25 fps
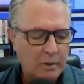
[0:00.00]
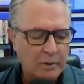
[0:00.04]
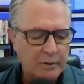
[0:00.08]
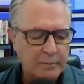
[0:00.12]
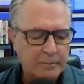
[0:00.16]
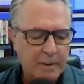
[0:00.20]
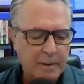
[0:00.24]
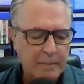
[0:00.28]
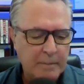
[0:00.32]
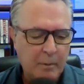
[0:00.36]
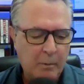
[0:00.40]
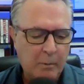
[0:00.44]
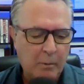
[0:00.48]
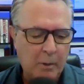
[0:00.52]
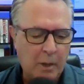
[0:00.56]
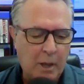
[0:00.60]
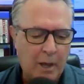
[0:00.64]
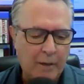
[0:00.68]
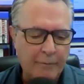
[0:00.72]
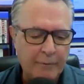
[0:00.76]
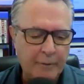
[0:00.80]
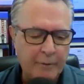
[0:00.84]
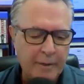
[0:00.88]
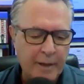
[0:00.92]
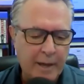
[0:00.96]
most people will
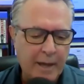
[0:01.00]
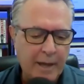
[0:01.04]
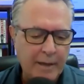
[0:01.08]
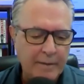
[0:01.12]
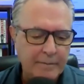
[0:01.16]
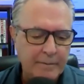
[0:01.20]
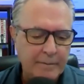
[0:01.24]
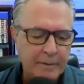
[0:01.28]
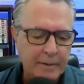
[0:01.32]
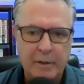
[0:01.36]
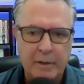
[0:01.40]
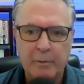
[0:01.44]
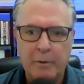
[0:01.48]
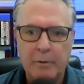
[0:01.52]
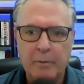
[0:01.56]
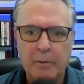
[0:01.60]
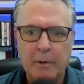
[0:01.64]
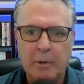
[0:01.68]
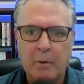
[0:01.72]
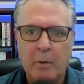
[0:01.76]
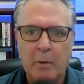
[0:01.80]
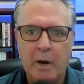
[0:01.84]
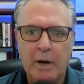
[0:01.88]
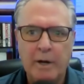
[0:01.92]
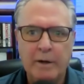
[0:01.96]
offer that. Some are
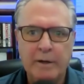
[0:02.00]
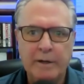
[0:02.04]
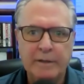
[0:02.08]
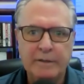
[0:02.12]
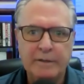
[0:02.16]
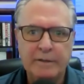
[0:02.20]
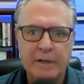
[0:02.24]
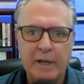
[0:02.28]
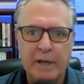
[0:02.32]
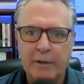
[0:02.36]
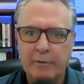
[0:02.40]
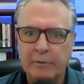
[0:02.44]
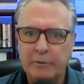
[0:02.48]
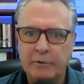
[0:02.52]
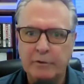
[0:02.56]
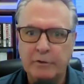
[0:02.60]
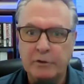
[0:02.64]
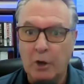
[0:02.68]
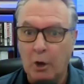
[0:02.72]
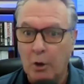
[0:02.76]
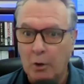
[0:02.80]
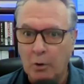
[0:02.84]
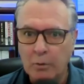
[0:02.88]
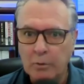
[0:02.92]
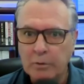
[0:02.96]
requiring it, others
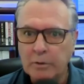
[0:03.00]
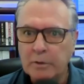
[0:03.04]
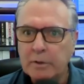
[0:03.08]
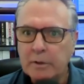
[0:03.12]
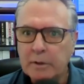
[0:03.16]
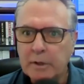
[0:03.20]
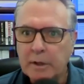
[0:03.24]
don't.